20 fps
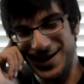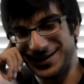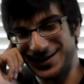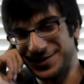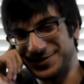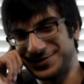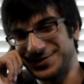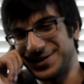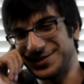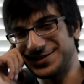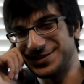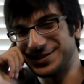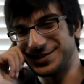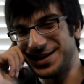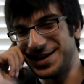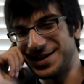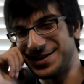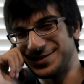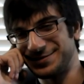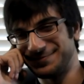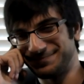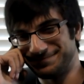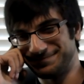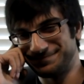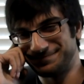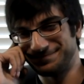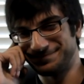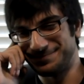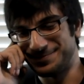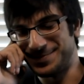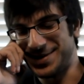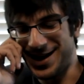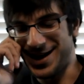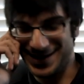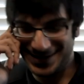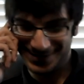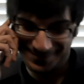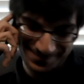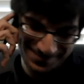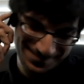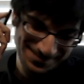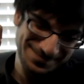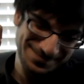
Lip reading: right, I'll talk to you later. Bye.